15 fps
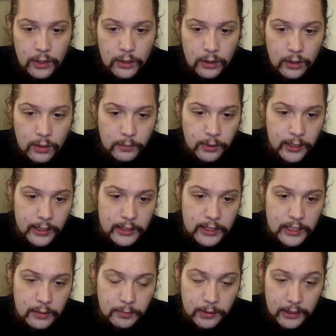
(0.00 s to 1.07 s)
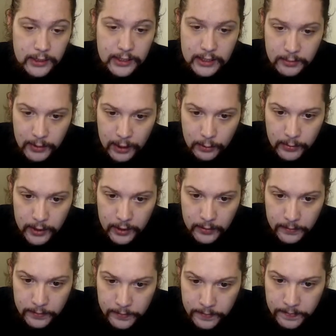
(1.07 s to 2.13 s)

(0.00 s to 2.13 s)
You'll complain to the police about me?